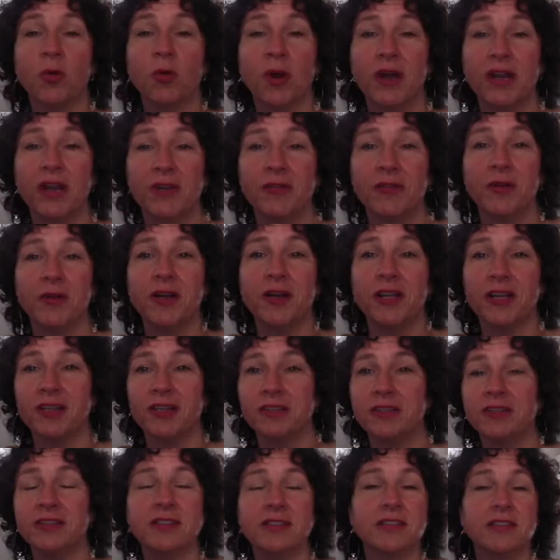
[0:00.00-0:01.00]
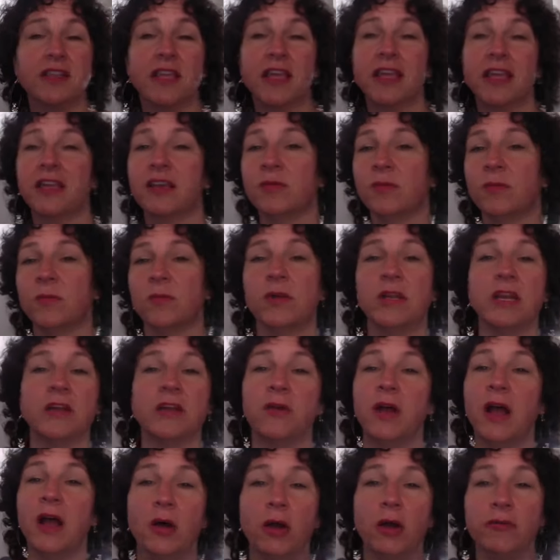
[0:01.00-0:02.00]
whatever it is, like
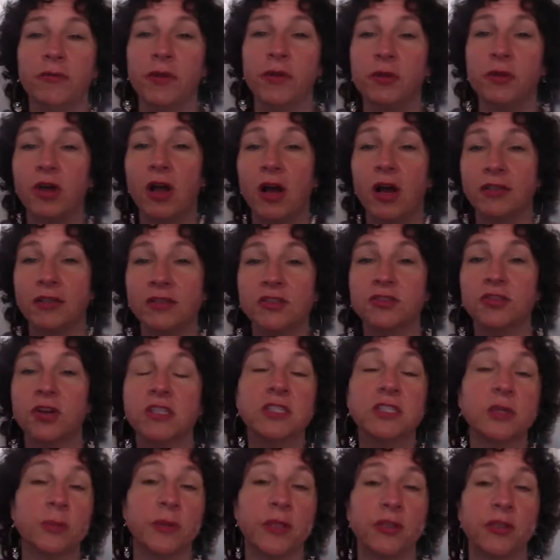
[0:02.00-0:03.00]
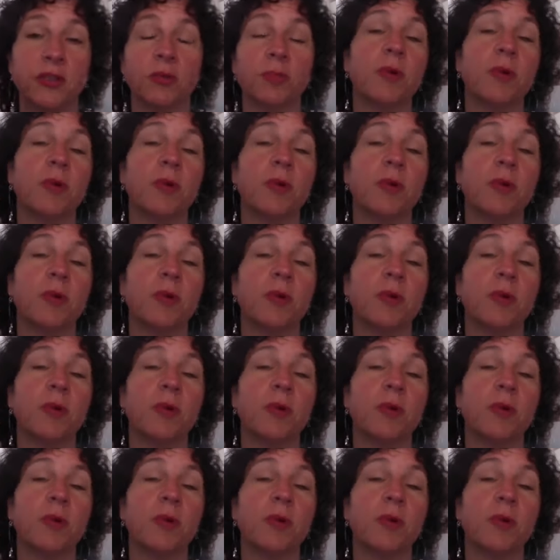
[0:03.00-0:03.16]
whatever, however you construct it, but you're